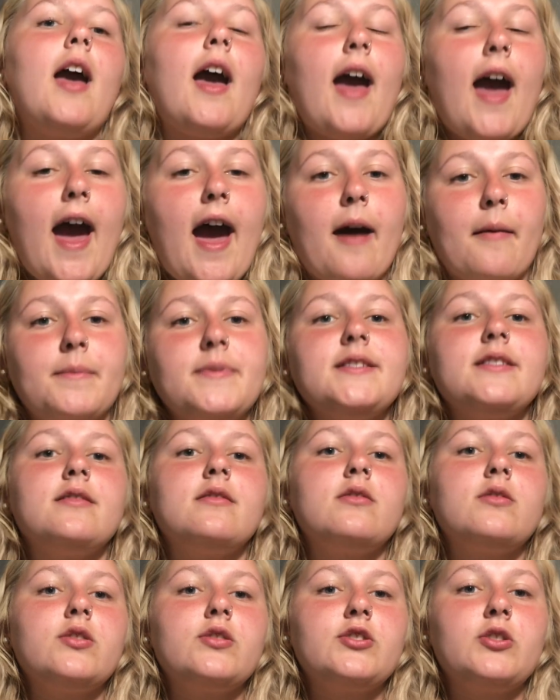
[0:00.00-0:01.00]
apps
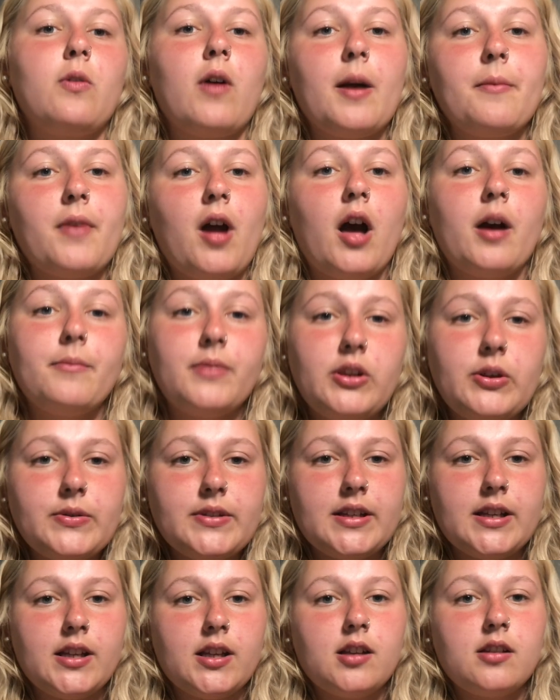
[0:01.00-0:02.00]
so I'm not
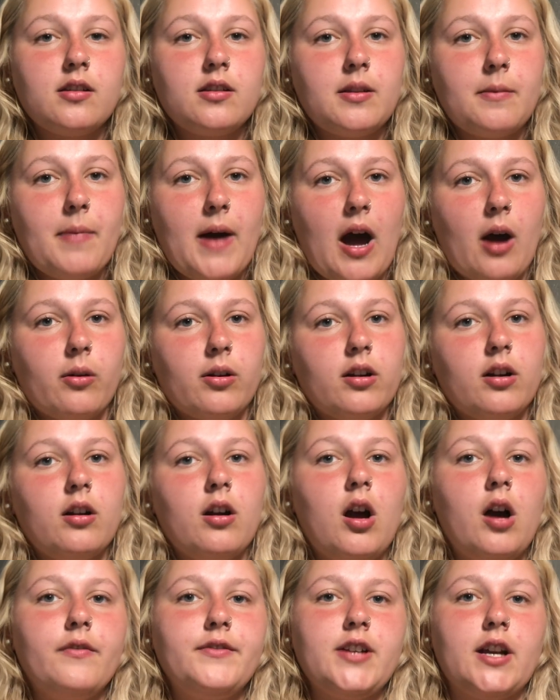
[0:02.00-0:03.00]
abusing the power
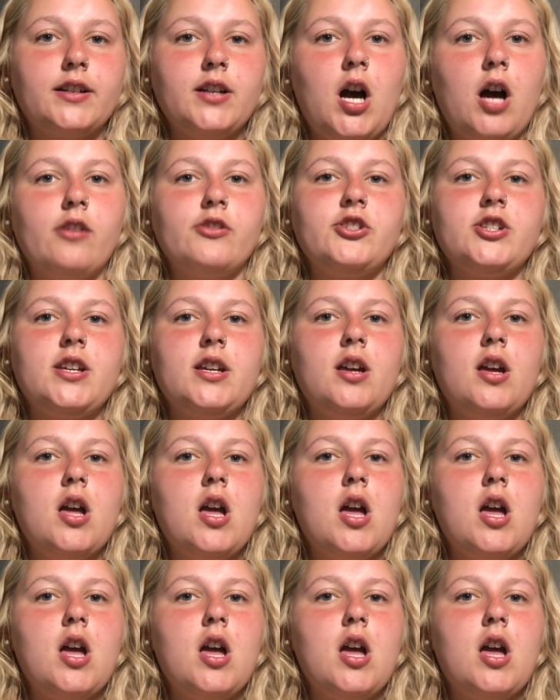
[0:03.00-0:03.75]
of technology.